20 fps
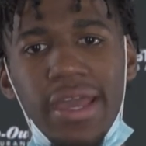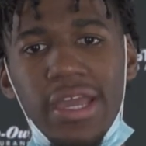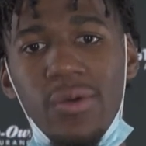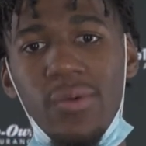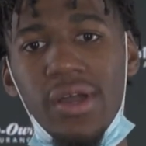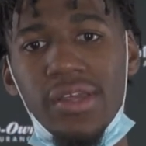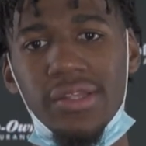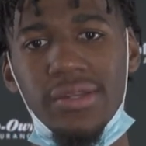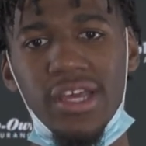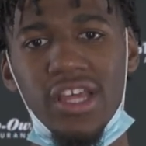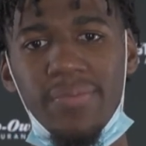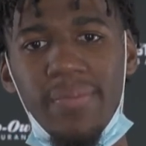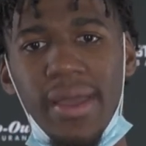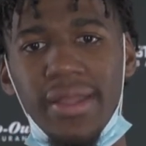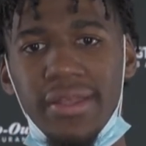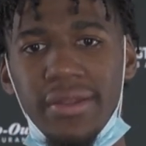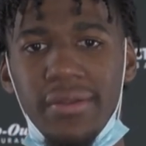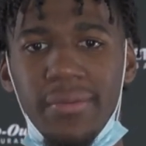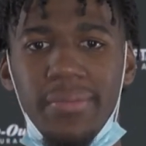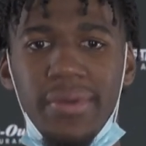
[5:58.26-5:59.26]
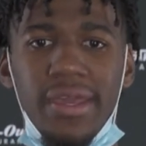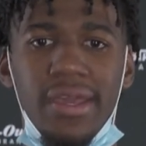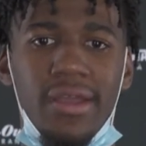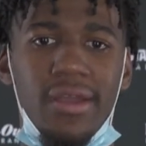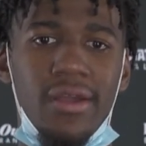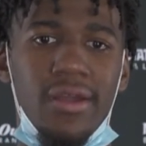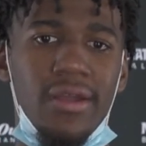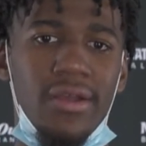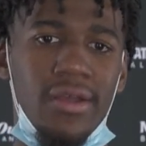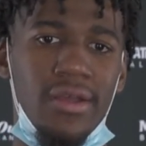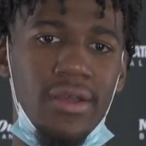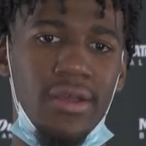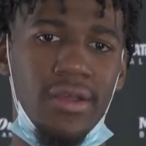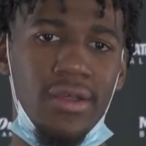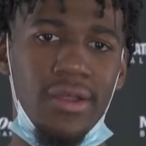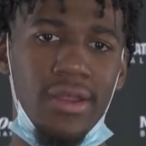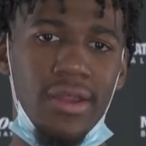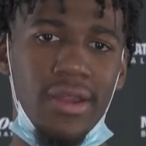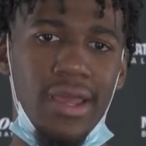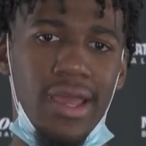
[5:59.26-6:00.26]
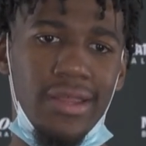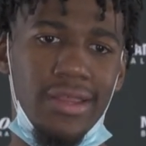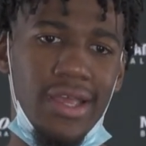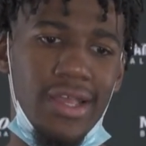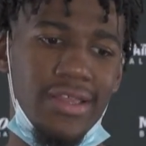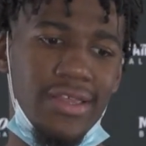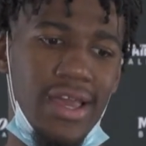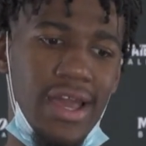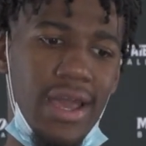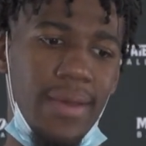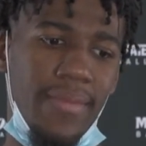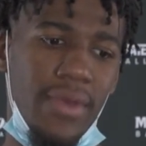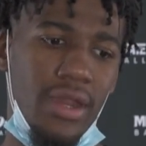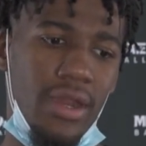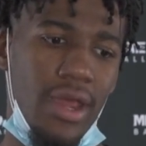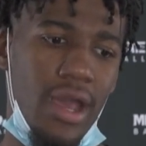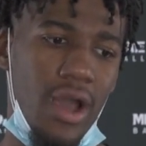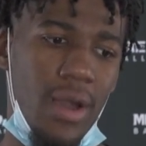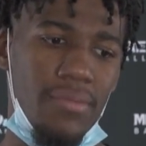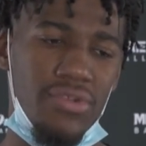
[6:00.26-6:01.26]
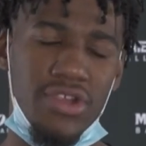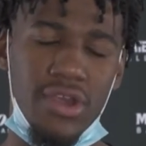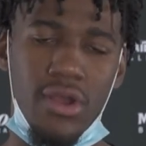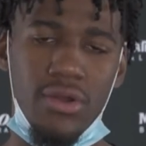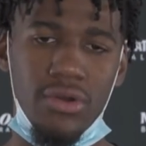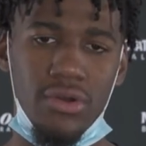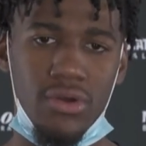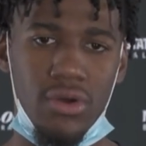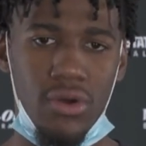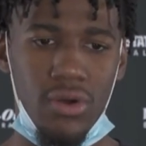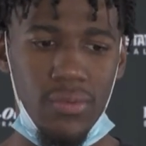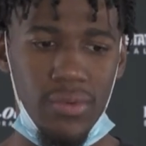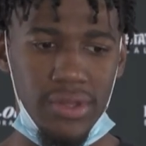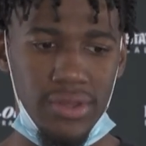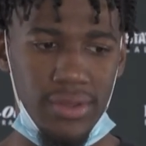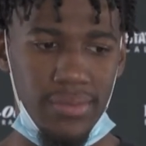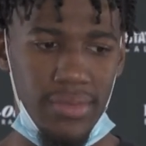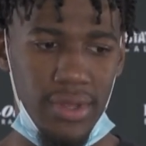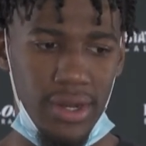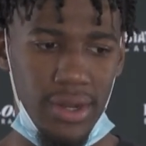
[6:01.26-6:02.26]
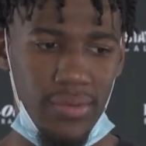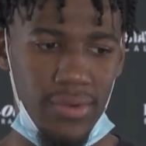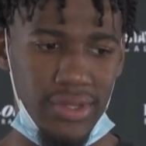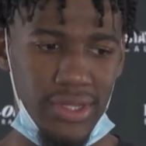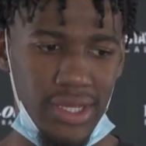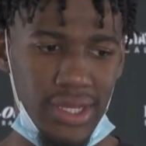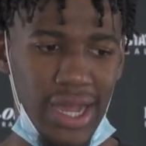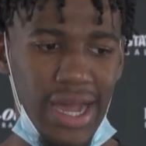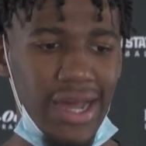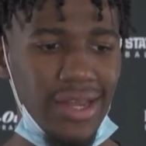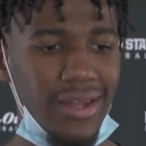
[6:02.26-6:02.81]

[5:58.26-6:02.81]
wasn't expected to be here at that time, and now I'm sharing the court with them, and with a guy